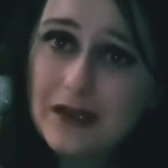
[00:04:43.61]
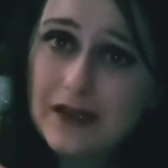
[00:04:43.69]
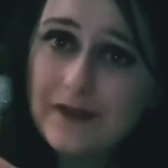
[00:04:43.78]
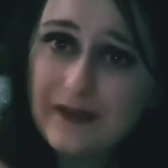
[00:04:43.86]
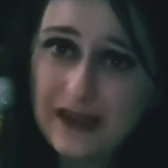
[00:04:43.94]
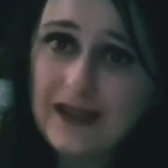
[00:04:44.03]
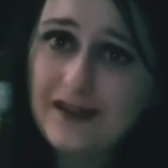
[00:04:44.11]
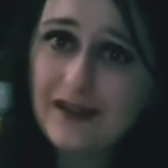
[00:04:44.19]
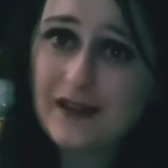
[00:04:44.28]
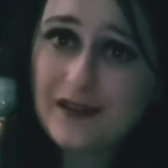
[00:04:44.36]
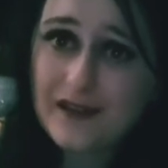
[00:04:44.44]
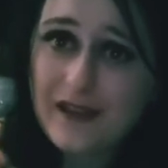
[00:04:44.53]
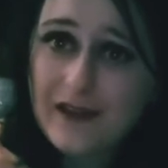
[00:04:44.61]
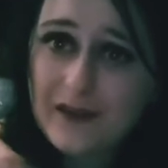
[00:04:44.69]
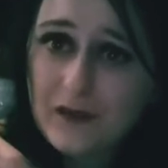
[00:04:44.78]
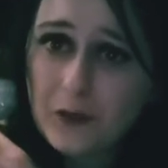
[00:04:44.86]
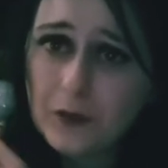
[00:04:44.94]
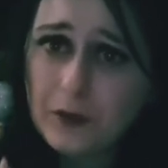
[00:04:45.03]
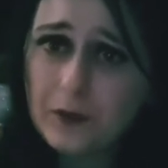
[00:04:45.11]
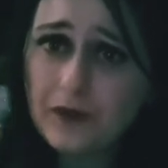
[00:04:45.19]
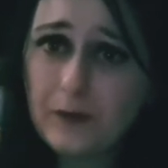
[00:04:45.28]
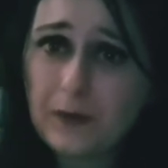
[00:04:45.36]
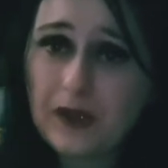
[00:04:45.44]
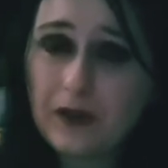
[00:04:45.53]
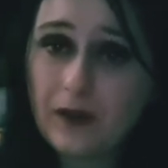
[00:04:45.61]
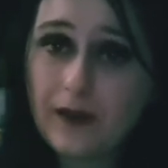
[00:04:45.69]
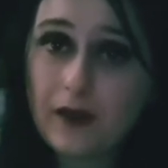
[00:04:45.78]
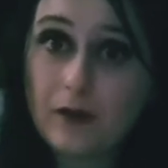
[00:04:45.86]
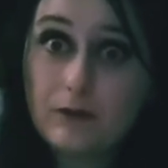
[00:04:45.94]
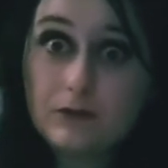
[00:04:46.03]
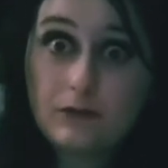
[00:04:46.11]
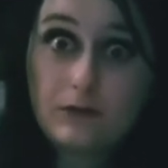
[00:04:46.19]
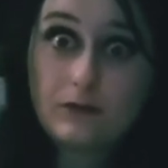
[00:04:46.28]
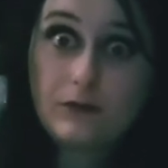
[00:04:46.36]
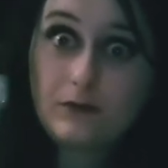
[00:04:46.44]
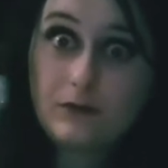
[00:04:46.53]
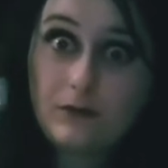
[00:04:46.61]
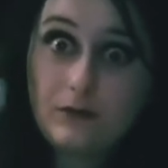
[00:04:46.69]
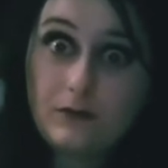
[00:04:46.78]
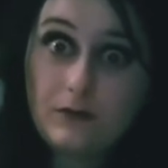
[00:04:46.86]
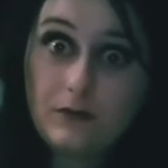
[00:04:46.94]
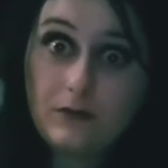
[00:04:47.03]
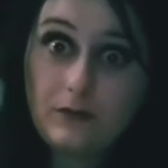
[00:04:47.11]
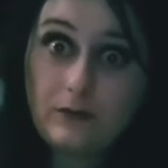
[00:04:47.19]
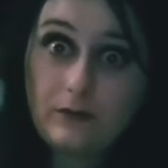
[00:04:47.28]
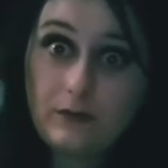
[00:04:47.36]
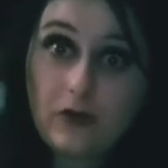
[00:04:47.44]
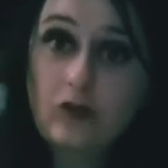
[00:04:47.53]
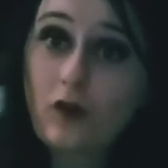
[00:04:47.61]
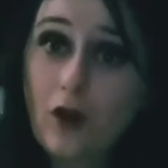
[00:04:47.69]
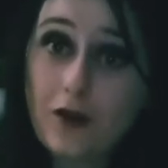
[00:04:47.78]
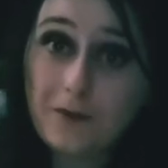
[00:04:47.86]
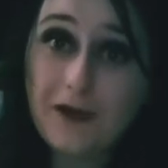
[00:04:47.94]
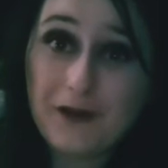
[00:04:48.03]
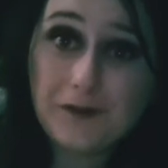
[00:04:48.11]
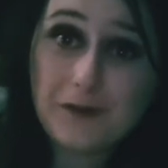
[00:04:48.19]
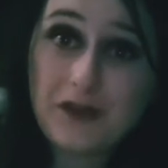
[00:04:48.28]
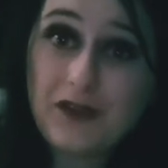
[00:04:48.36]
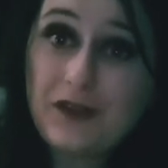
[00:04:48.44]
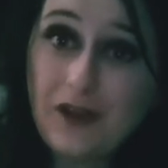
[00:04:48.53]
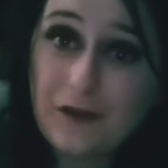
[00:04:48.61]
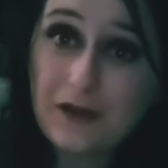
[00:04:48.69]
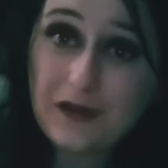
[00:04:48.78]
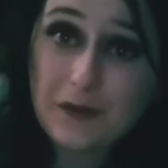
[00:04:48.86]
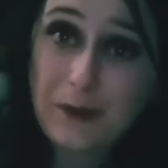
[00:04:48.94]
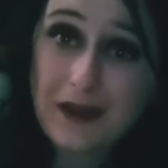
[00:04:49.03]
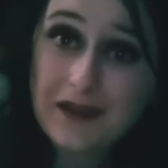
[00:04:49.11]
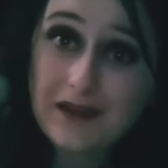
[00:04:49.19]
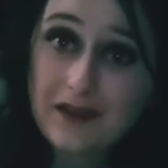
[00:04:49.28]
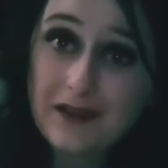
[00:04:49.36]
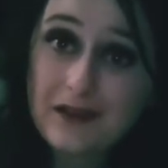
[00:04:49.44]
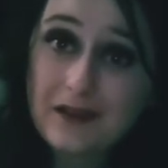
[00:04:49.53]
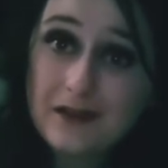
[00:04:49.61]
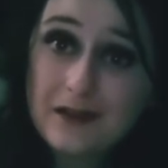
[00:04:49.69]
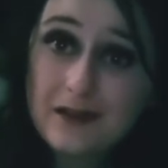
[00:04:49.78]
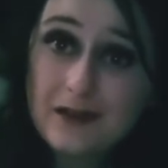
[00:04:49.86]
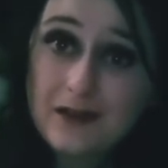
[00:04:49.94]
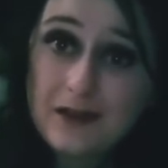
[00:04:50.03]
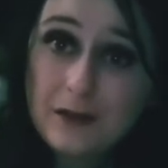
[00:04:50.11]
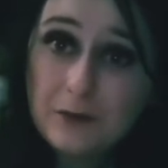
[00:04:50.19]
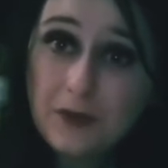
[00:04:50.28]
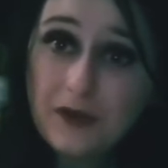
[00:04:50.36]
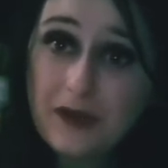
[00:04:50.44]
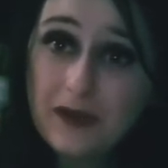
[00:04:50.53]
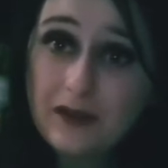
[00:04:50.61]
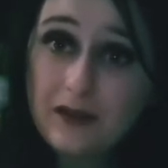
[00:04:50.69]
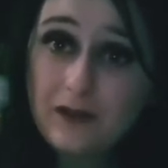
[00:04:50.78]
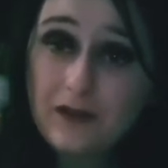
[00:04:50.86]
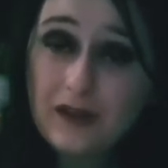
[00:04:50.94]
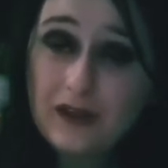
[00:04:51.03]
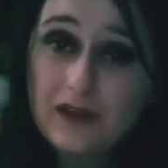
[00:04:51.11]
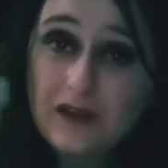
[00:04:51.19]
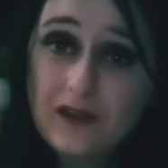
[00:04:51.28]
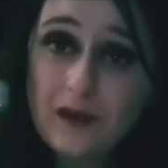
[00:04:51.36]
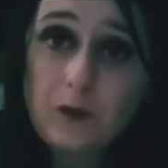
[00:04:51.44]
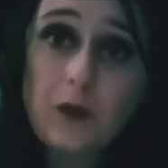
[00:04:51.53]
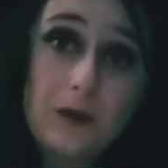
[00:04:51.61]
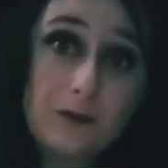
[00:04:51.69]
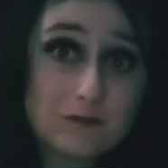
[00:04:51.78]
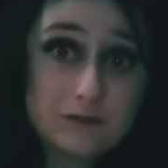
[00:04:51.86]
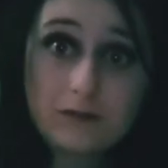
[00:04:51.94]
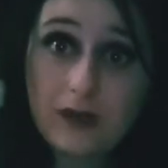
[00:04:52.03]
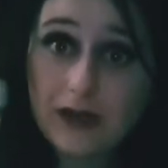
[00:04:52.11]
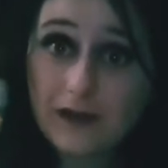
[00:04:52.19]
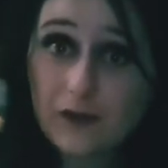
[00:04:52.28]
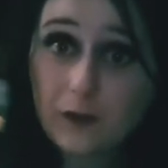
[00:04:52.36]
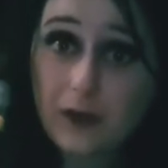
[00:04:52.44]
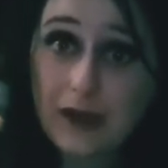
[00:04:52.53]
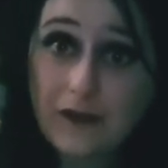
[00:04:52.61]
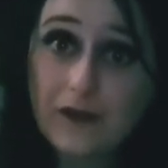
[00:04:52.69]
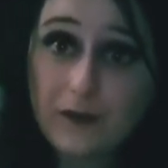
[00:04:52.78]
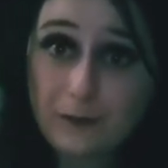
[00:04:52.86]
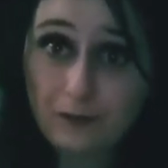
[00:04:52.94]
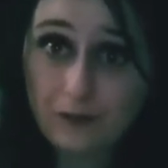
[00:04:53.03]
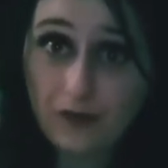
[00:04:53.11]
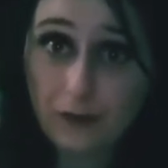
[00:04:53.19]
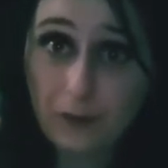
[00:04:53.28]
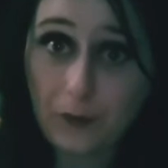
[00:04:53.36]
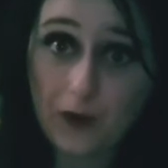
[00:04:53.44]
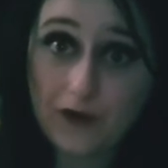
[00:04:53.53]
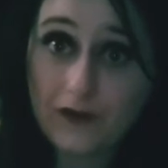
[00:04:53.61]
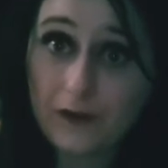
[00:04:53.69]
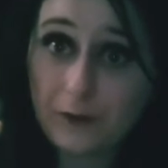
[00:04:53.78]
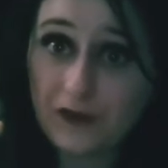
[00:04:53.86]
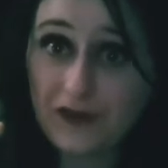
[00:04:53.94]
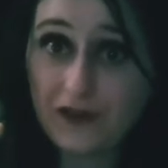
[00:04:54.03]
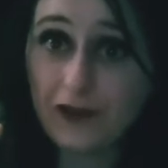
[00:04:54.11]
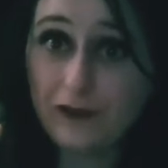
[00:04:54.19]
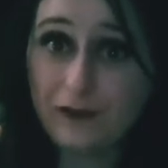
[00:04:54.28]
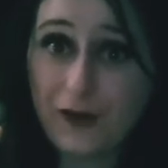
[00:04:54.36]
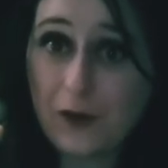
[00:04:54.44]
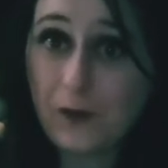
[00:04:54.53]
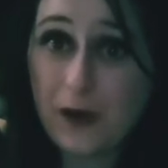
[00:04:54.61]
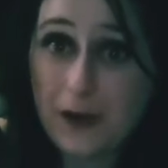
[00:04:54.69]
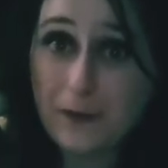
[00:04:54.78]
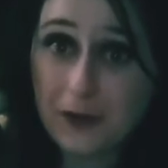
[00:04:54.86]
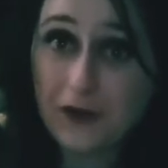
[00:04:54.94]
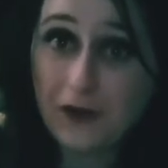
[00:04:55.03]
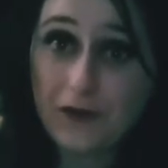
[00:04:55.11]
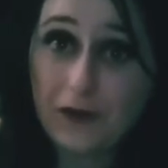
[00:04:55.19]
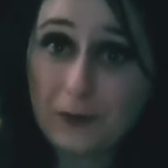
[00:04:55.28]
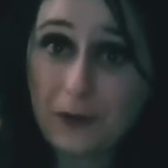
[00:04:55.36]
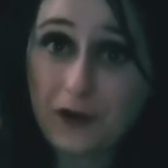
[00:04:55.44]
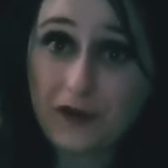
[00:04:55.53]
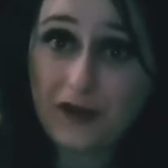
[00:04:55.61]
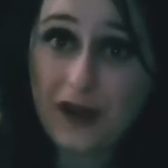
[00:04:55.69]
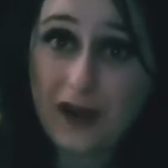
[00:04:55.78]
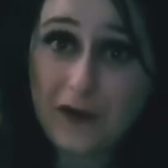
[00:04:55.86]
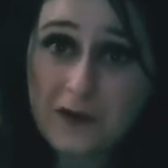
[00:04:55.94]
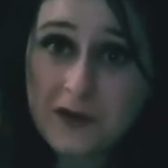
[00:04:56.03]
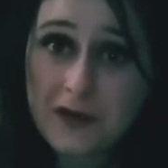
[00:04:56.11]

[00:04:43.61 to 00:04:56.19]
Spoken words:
And the ending to that story was a bit like a shock moment. You don't expect it, but then you think to yourself, well, Axel has surprised me so far, why am I not surprised now?